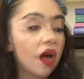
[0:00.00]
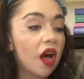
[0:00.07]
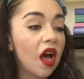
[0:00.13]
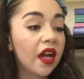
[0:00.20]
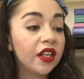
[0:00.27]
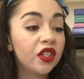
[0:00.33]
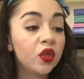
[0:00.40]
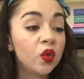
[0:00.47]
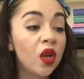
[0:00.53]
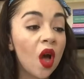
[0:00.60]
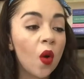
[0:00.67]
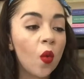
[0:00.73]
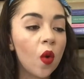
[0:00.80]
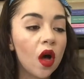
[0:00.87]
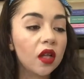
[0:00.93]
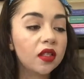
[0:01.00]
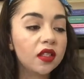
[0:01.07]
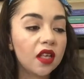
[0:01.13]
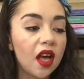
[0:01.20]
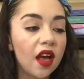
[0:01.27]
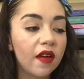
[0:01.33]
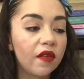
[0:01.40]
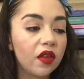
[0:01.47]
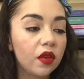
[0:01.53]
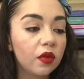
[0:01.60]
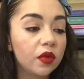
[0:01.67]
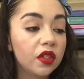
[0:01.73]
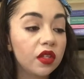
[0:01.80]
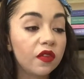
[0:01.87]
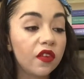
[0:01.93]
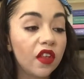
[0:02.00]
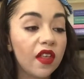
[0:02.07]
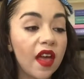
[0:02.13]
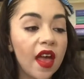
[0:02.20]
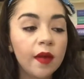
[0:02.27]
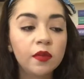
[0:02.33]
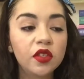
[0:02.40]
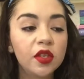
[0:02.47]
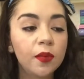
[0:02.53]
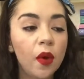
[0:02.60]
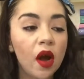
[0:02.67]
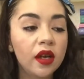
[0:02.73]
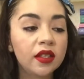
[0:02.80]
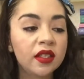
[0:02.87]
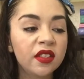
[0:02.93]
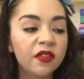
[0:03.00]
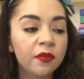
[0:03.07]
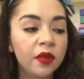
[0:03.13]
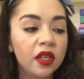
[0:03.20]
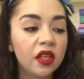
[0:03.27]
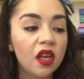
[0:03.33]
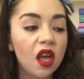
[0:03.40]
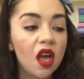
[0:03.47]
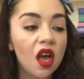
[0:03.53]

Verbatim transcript: I do not want to have you, to fill the empty parts of me.